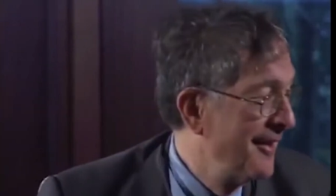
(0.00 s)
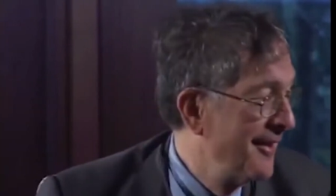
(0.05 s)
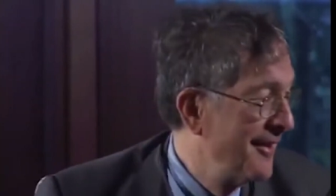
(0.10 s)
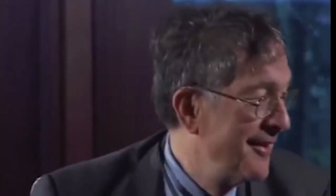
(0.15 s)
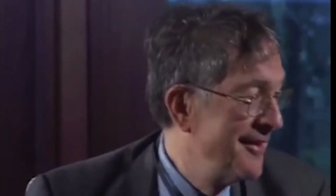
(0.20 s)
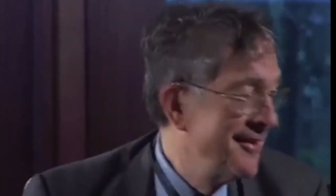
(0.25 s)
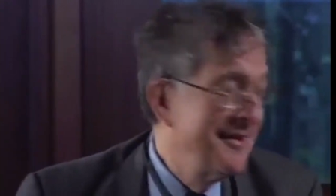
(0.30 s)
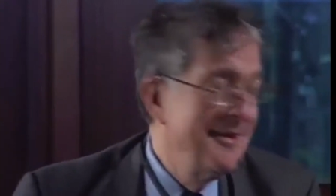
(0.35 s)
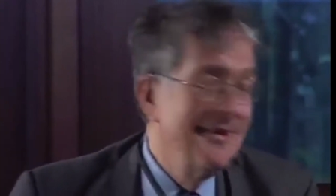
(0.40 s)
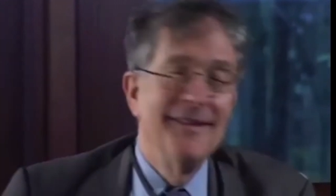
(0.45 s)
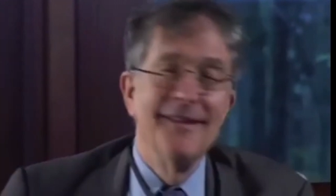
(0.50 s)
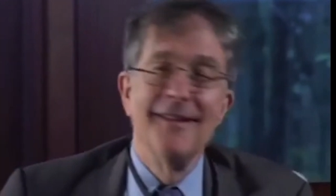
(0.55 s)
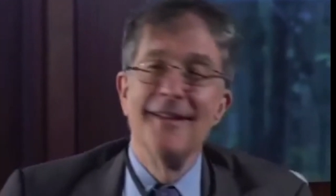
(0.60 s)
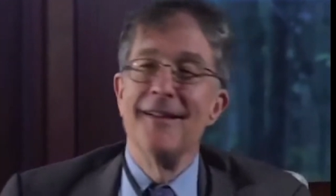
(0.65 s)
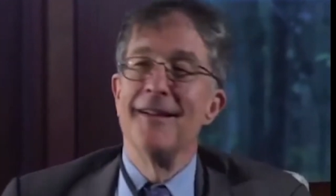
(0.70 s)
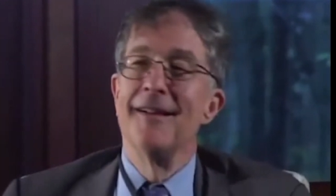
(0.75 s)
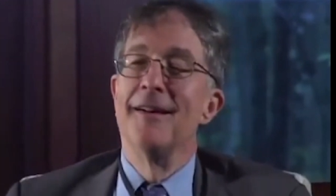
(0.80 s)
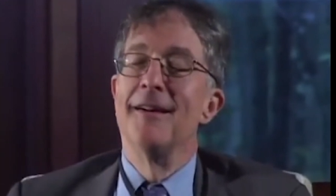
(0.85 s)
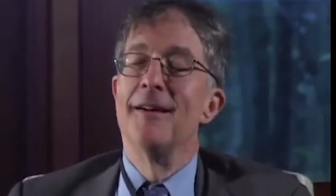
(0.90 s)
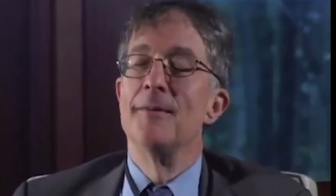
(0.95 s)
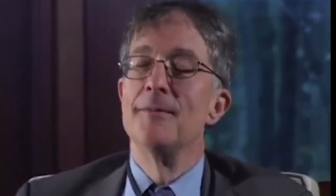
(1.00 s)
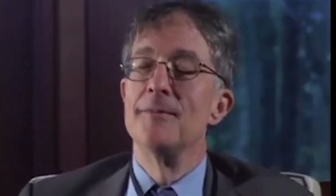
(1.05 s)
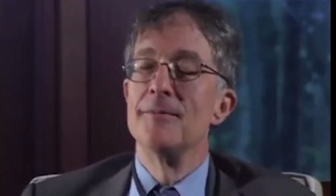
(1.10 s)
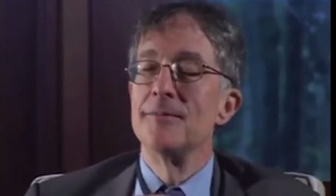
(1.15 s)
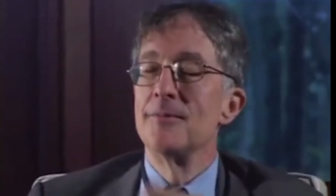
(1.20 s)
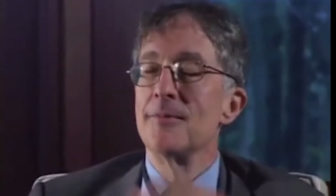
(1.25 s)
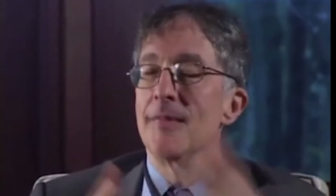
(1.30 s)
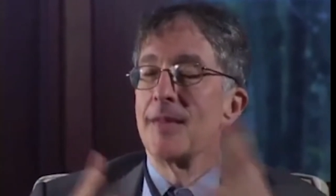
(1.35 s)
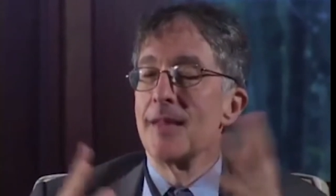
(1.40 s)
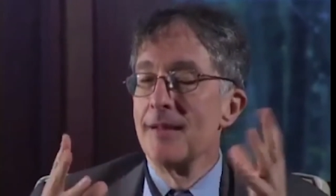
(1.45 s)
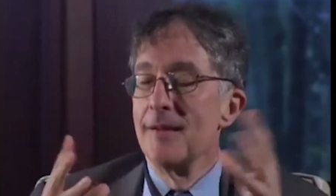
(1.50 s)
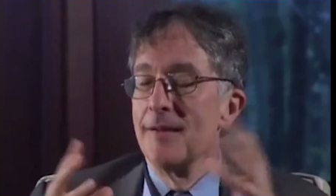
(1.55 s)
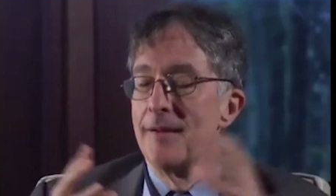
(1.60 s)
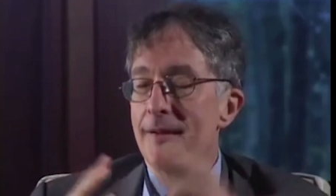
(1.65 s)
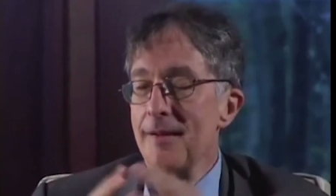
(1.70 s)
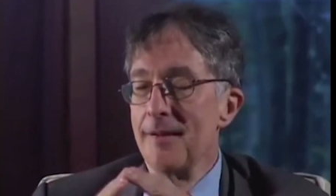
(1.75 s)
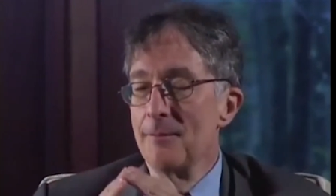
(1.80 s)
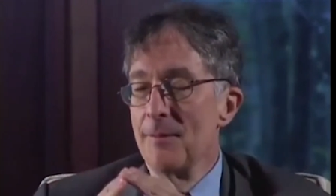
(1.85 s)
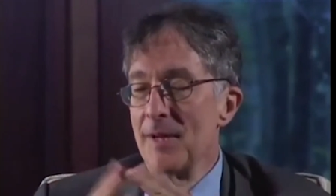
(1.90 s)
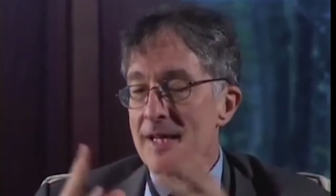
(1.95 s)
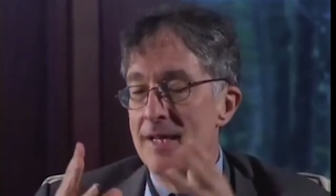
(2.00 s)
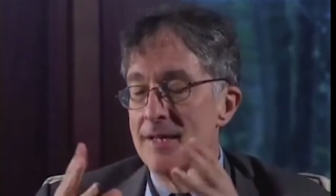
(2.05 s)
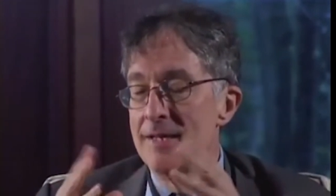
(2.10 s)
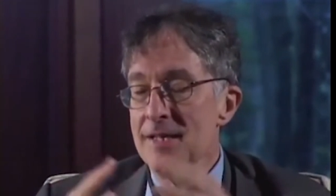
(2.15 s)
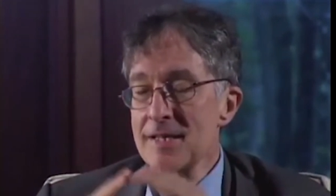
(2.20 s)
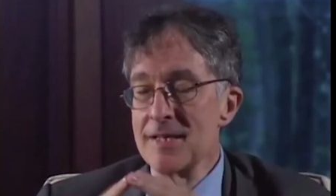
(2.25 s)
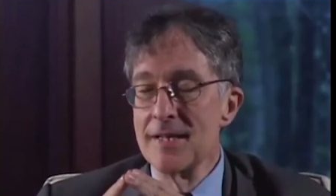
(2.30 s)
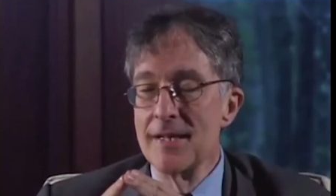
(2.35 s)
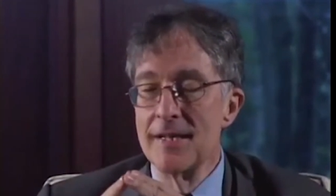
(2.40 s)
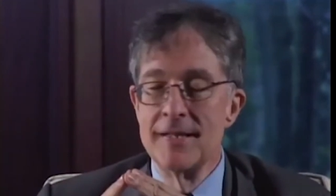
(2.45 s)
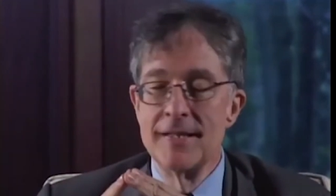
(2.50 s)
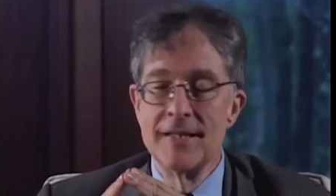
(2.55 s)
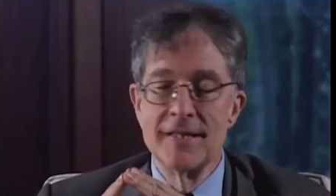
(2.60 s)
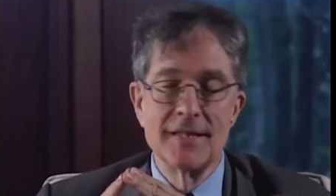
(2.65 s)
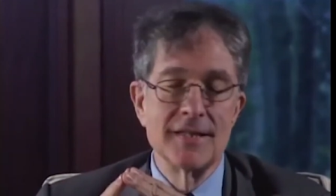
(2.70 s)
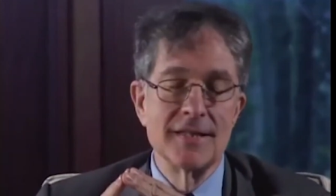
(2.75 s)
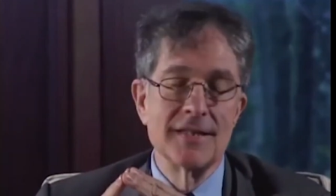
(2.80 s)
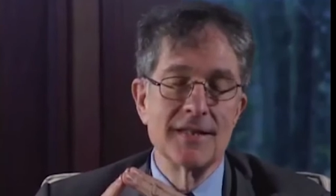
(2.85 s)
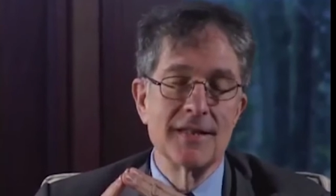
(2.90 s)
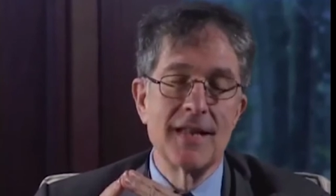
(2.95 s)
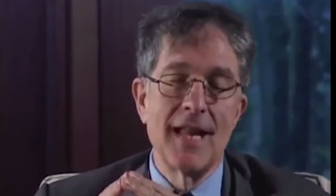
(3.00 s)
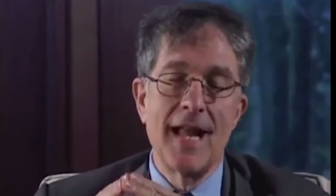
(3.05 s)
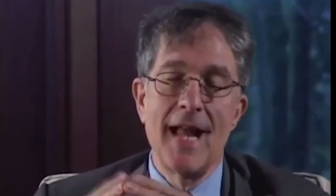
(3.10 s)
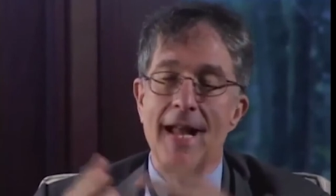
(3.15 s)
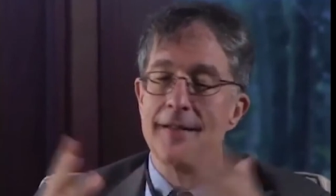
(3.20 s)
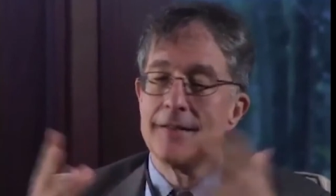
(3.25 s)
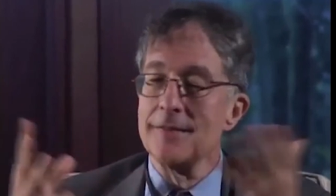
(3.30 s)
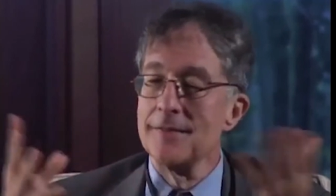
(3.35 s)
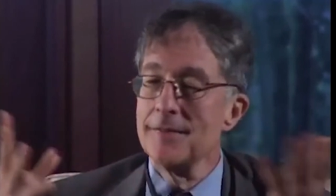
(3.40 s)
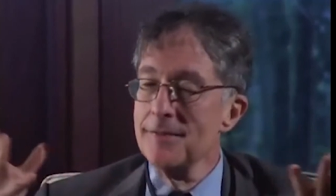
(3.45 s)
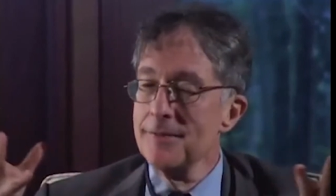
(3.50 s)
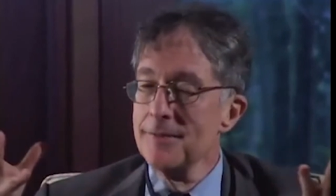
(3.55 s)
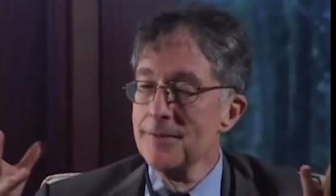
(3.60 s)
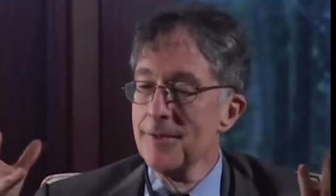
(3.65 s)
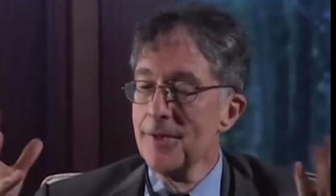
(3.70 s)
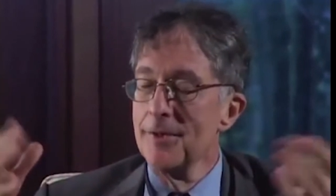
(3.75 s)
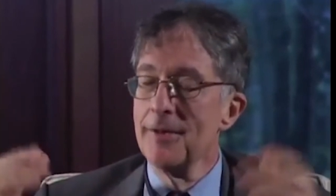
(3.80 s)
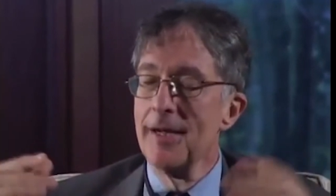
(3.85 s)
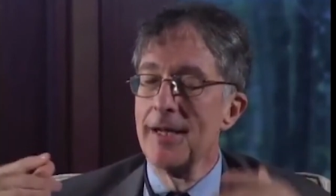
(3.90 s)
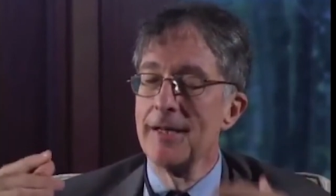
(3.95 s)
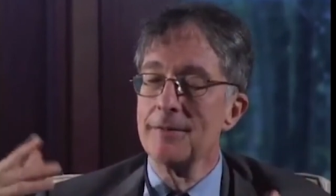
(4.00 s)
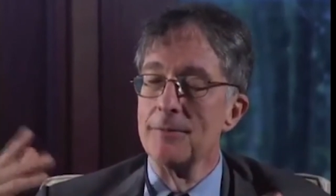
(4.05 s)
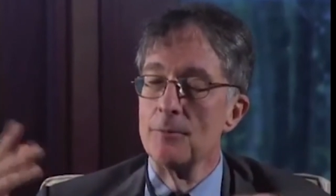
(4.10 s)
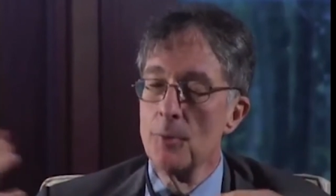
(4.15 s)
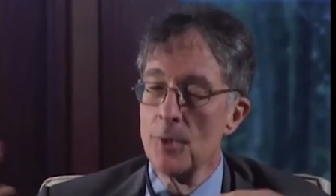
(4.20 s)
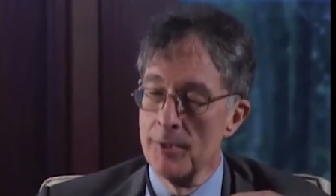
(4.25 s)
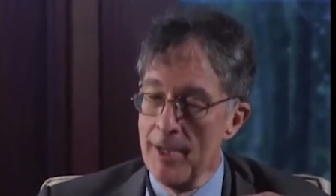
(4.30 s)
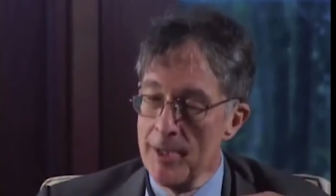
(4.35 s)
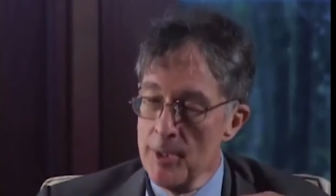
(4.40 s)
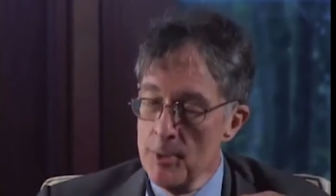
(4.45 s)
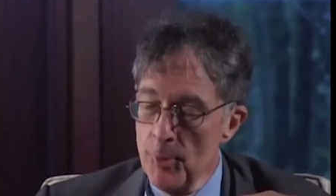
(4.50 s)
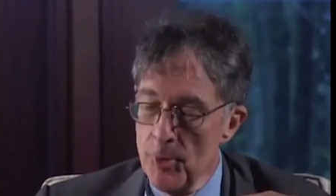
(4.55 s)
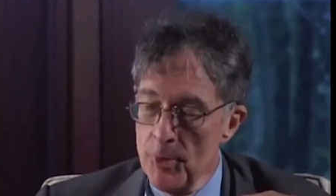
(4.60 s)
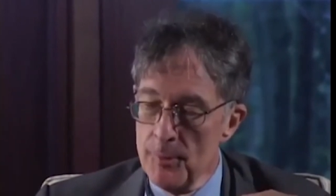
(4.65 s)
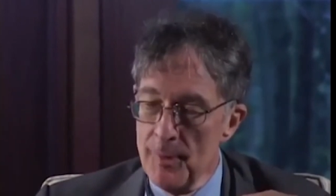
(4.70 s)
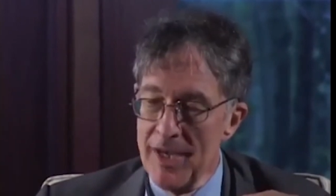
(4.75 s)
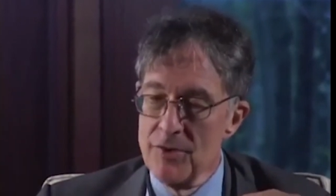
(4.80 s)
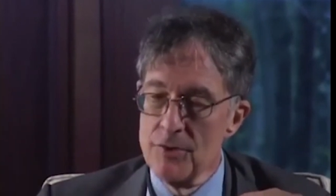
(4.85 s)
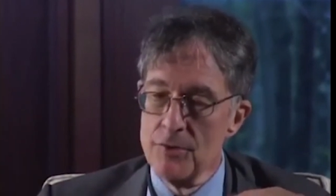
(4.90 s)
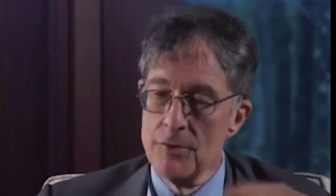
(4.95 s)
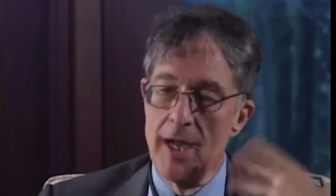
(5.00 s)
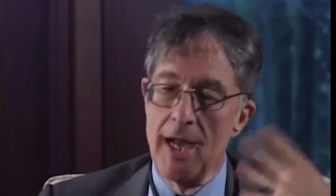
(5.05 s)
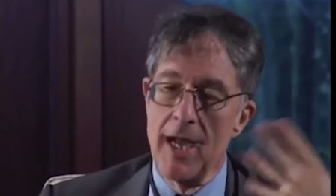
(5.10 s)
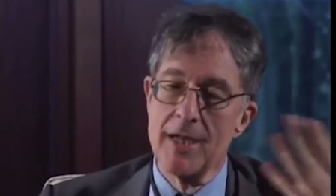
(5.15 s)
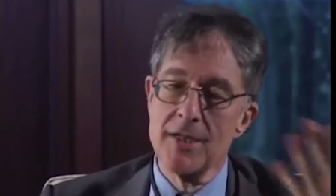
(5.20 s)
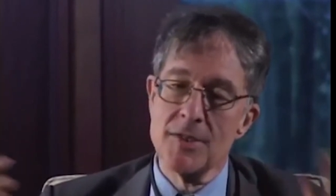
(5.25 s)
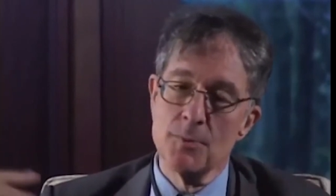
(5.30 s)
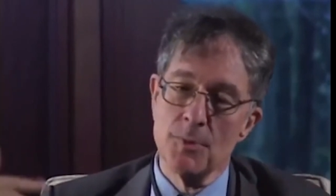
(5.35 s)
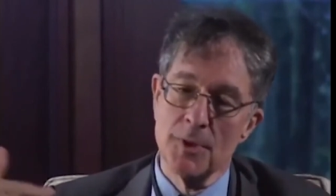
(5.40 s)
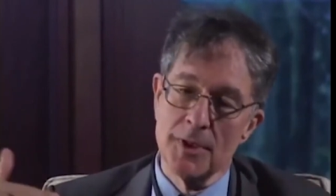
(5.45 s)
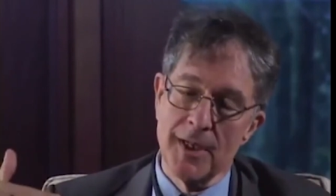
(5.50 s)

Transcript: Uh, um, But in addition, in addition to that, you know, I, what do I do with my trash?